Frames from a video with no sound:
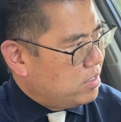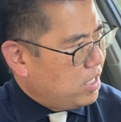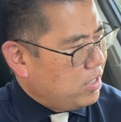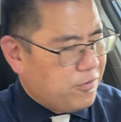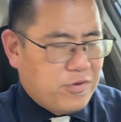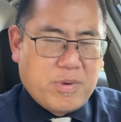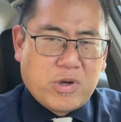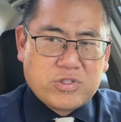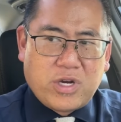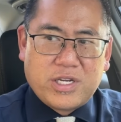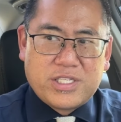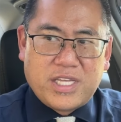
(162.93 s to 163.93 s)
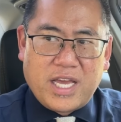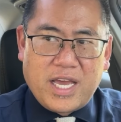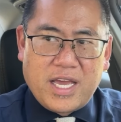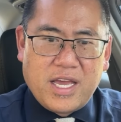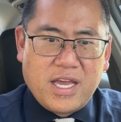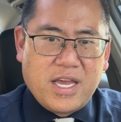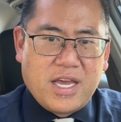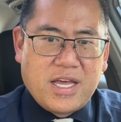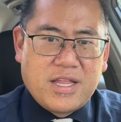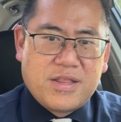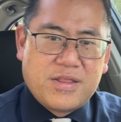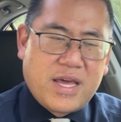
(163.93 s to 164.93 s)
Elliotte Friedman goes on to say
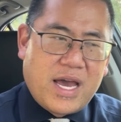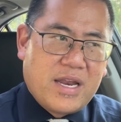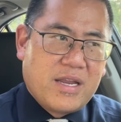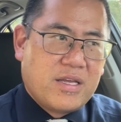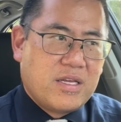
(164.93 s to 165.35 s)
that